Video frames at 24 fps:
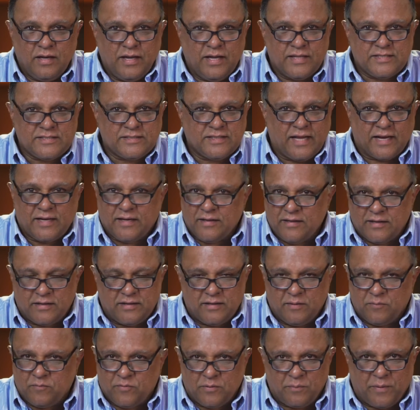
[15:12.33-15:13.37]
It's not going to
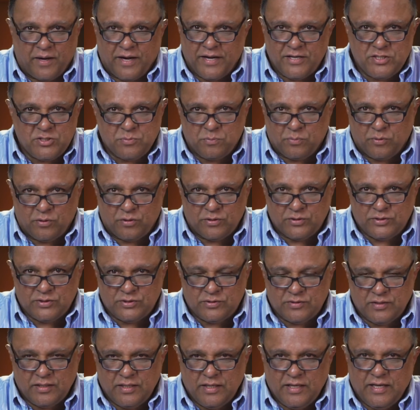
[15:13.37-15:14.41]
come from
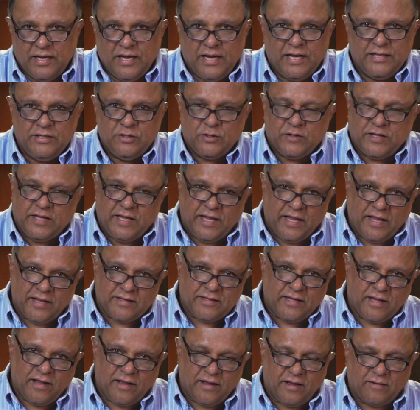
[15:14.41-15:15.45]
icebergs, and you can't
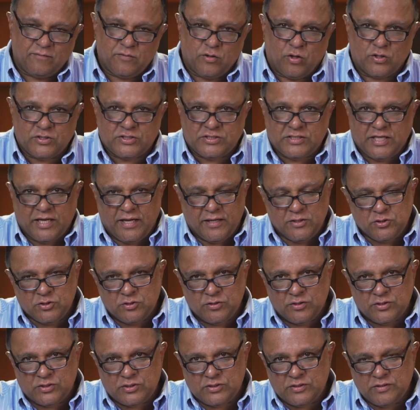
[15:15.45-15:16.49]
have Los
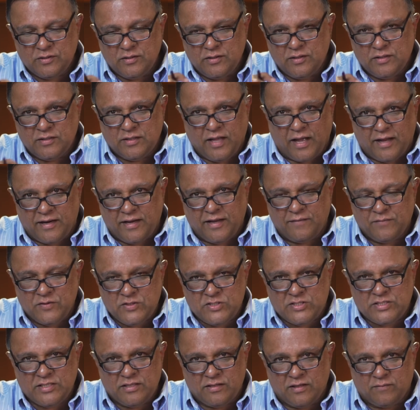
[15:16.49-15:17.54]
Angeles not having
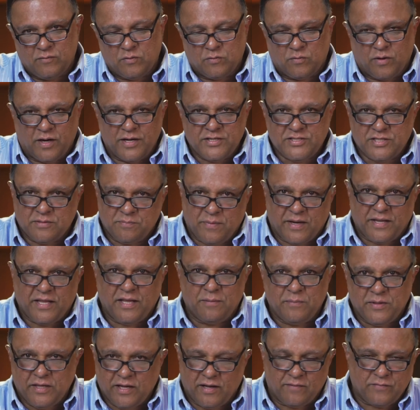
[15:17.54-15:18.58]
sea level rise and
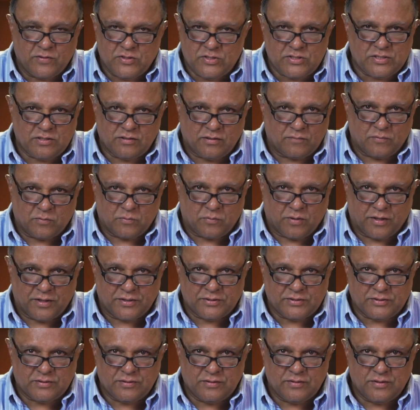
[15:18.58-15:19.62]
Miami having sea level
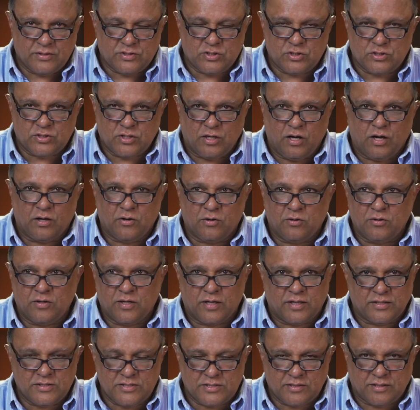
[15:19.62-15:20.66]
rise. This is utter
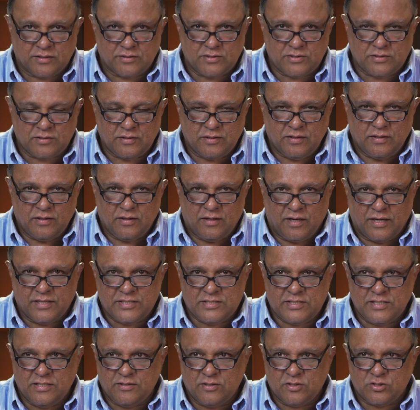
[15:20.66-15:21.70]
nonsense. I
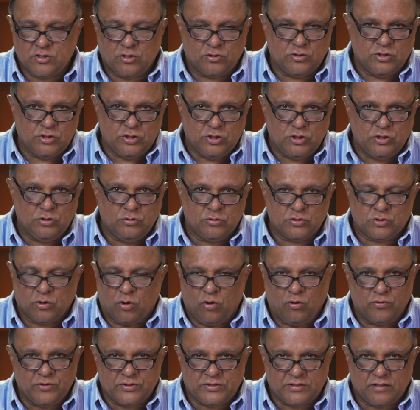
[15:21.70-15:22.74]
see this on the news
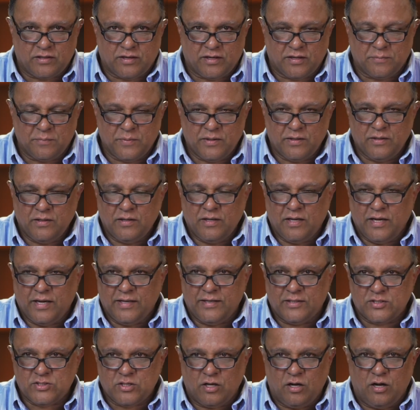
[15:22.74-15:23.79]
all the time,
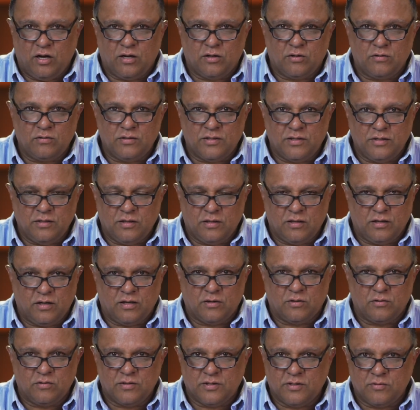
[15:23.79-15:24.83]
and it's utterly,
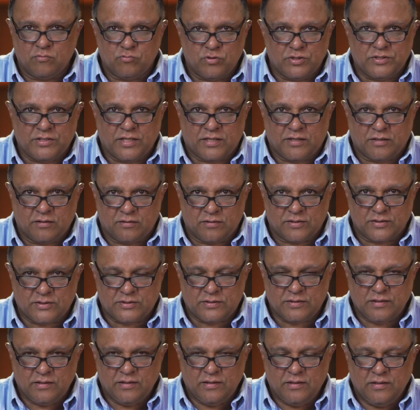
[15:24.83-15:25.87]
utterly ridiculous.